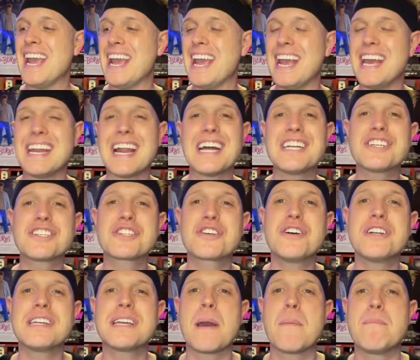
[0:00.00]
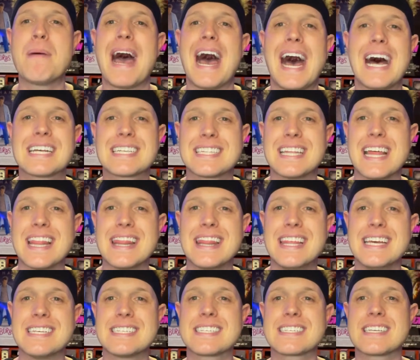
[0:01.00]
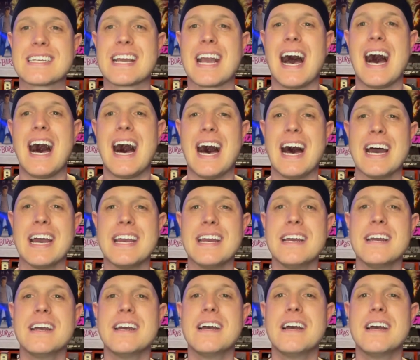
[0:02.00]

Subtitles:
And I just couldn't get past that this guy